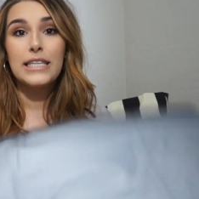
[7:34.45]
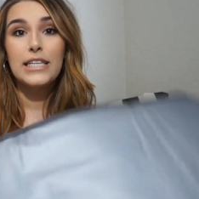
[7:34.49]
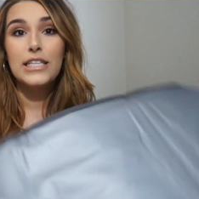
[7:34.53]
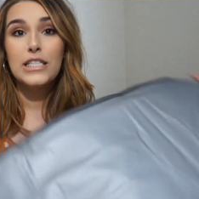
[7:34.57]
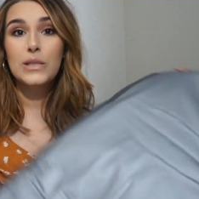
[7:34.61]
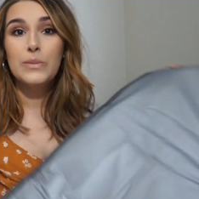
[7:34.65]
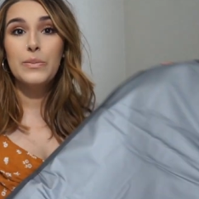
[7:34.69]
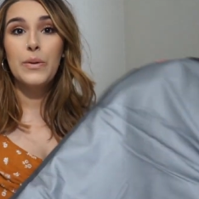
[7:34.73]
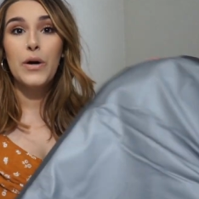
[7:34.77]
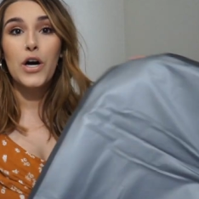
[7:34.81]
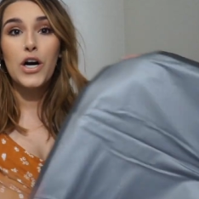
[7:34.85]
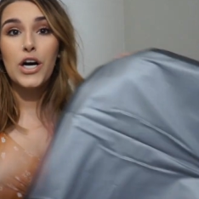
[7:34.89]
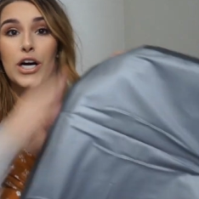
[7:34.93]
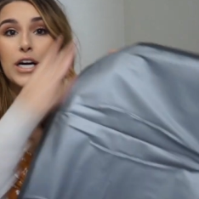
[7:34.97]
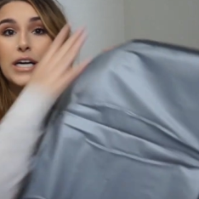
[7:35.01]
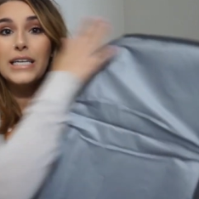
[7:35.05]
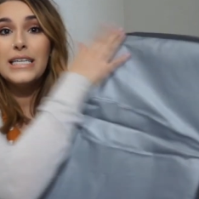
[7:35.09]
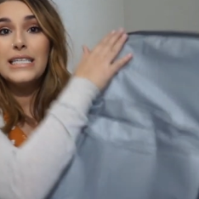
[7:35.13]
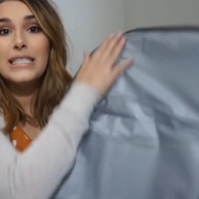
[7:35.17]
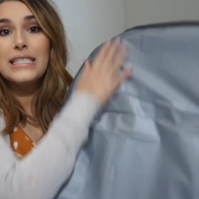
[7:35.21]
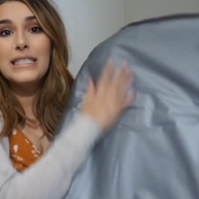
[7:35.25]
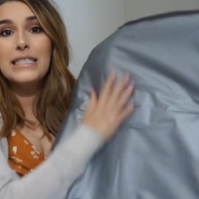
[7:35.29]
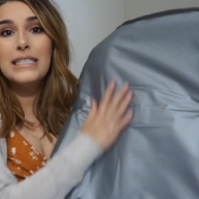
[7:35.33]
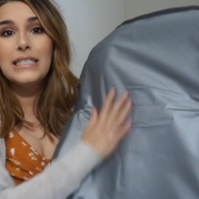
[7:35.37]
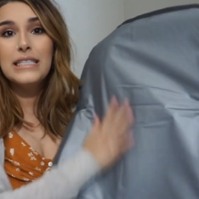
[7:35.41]
This part
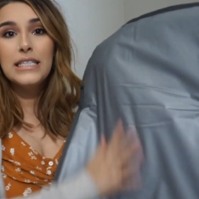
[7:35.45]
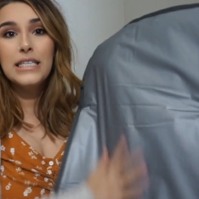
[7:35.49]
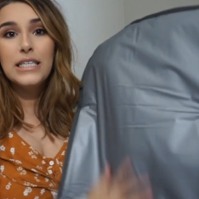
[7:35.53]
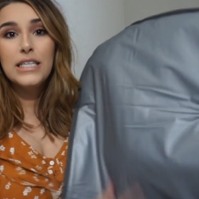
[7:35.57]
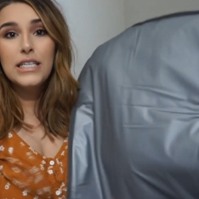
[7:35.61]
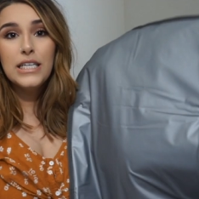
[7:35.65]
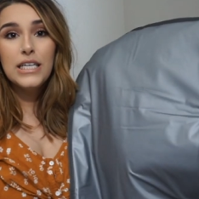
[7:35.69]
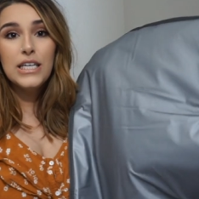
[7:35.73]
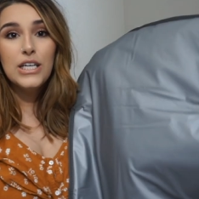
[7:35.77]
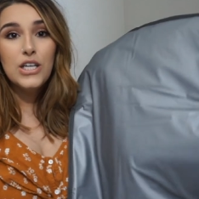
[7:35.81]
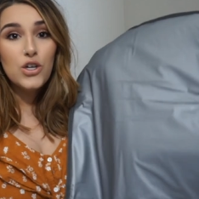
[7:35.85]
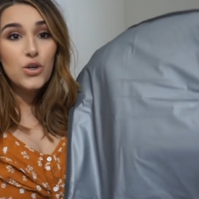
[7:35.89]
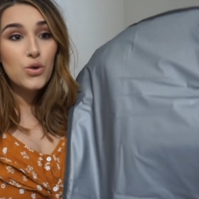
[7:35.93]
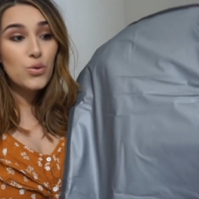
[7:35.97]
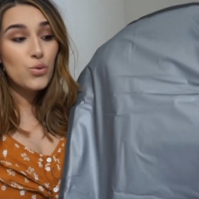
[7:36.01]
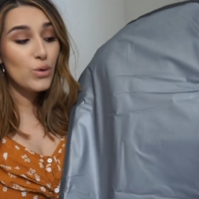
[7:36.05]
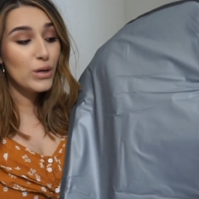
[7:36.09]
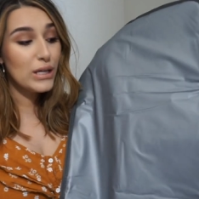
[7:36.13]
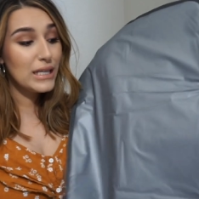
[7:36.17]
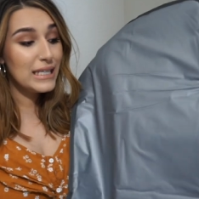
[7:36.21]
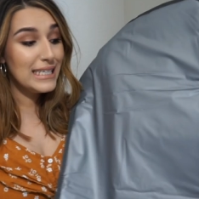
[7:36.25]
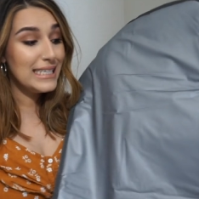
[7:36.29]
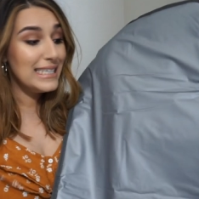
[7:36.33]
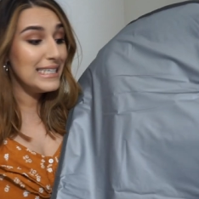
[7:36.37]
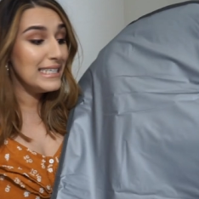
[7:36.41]
is
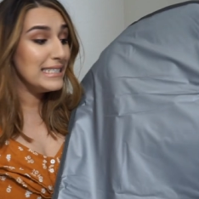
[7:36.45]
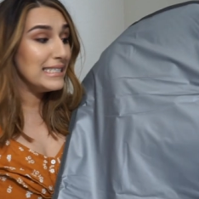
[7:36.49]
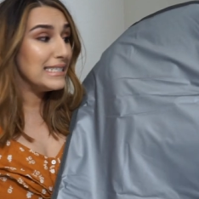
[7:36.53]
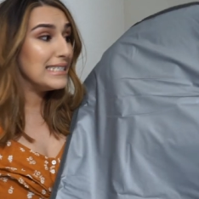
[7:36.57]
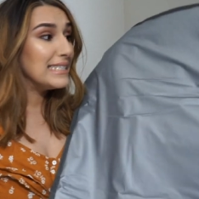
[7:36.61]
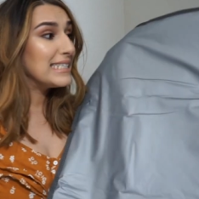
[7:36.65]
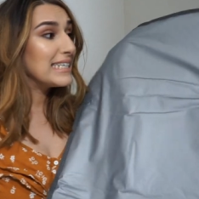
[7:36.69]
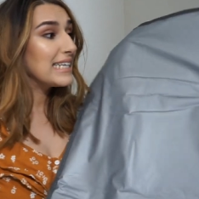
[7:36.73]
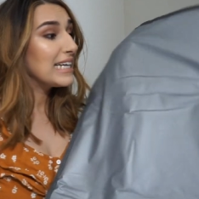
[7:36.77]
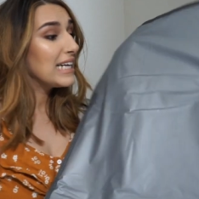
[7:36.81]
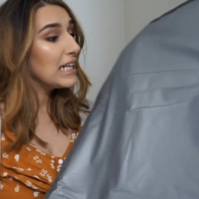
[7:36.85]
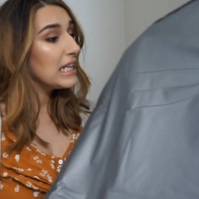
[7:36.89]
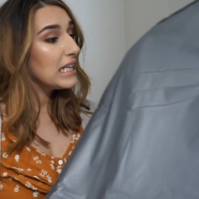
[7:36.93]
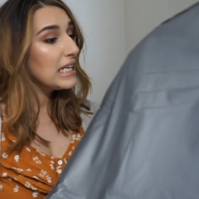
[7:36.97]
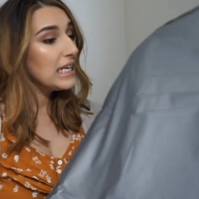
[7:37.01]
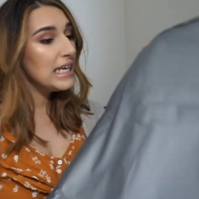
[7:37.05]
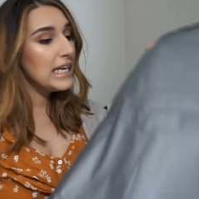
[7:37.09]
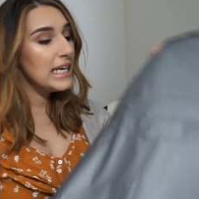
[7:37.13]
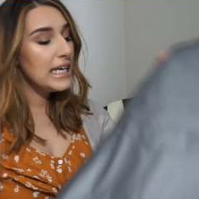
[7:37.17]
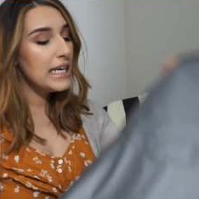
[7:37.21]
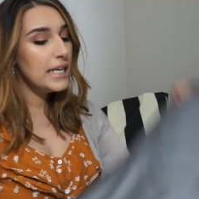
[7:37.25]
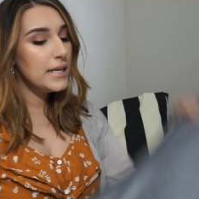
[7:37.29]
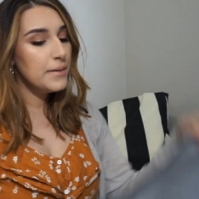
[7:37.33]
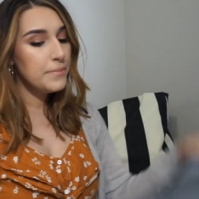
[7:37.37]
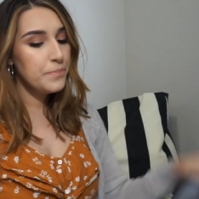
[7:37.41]
really easy to
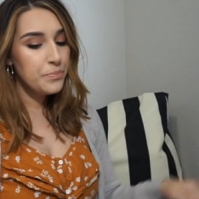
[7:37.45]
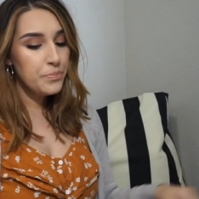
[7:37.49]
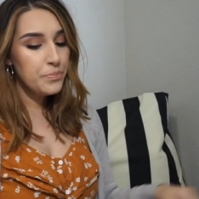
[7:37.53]
clean,